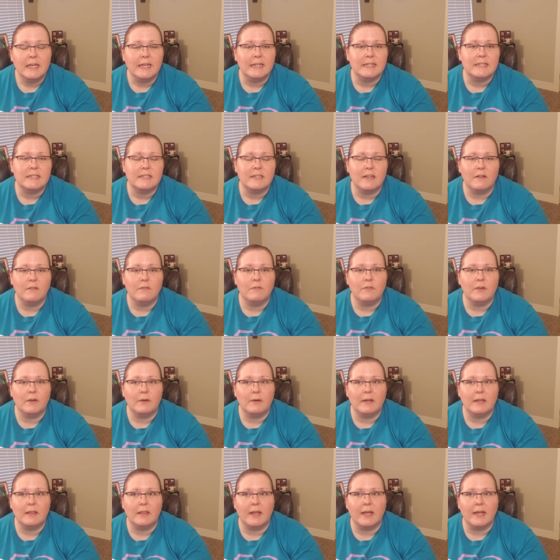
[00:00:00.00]
It's done
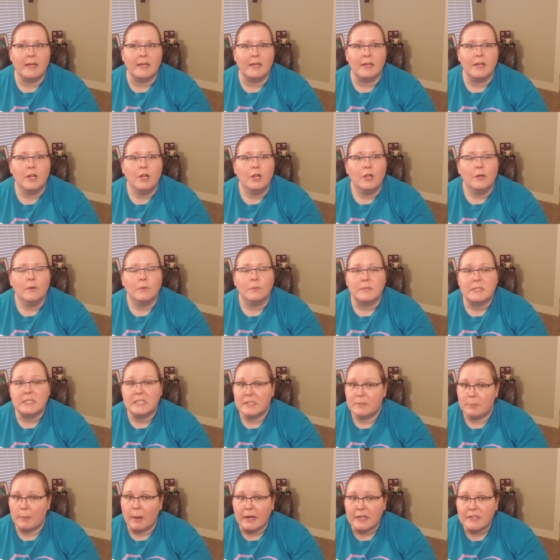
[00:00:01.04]
very like
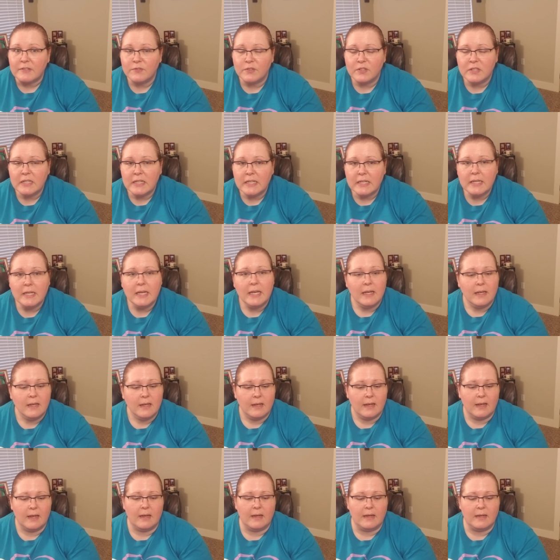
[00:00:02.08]
respectfully
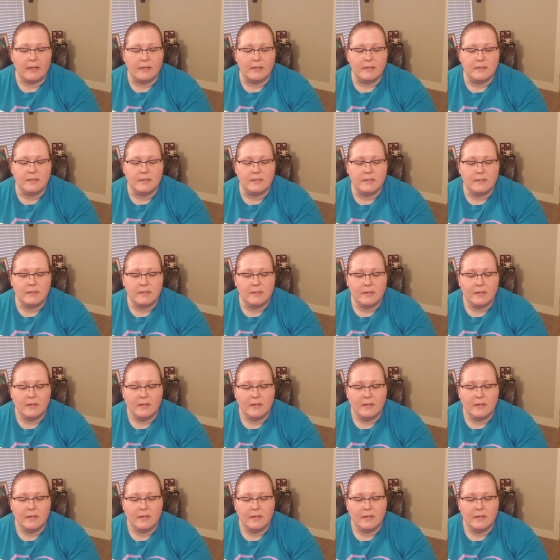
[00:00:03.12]
and